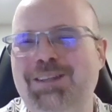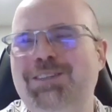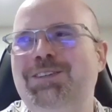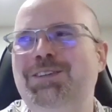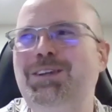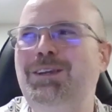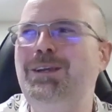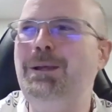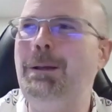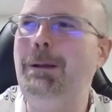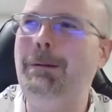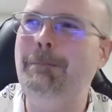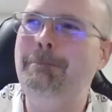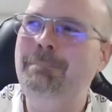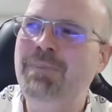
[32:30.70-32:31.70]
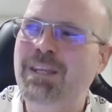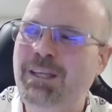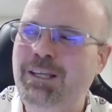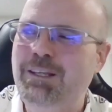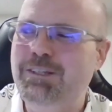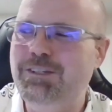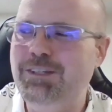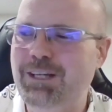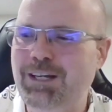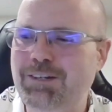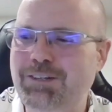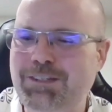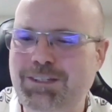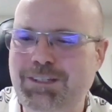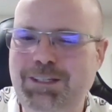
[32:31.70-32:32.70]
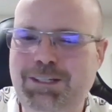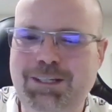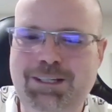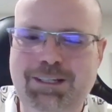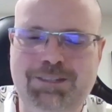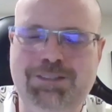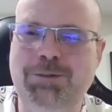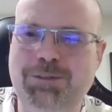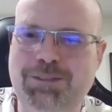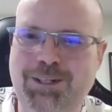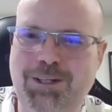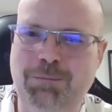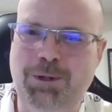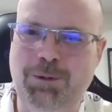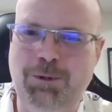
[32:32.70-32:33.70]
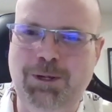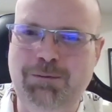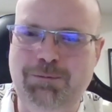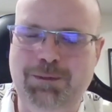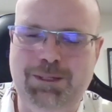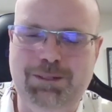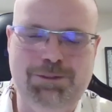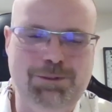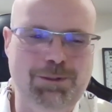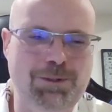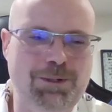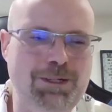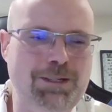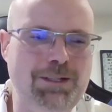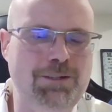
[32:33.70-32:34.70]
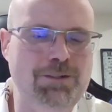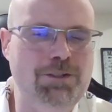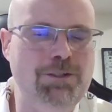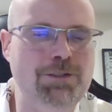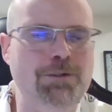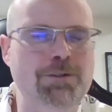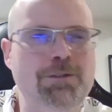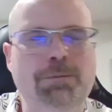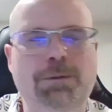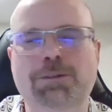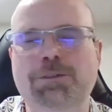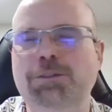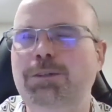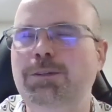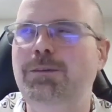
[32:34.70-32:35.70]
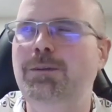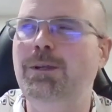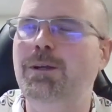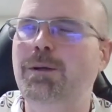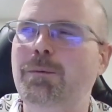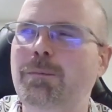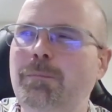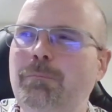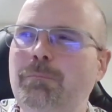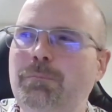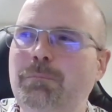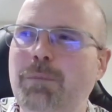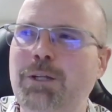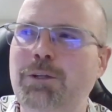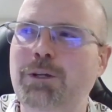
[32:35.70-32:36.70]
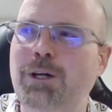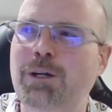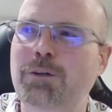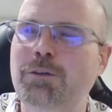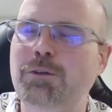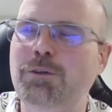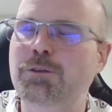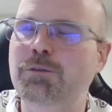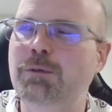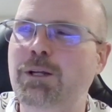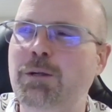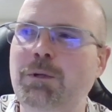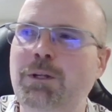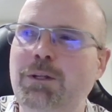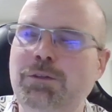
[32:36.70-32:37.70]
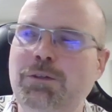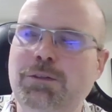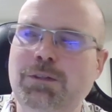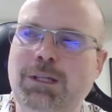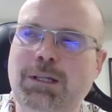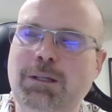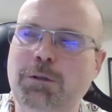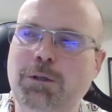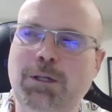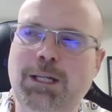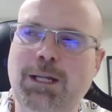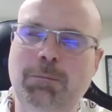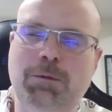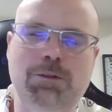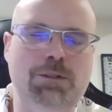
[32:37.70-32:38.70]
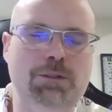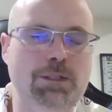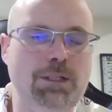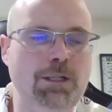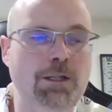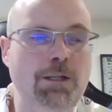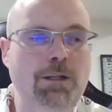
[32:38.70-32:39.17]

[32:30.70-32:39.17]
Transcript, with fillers: she, uh, she actually, because uh, I was telling my wife this story and she turns to me, she, um, my daughter turns around to me and she's like looking at me and she's like,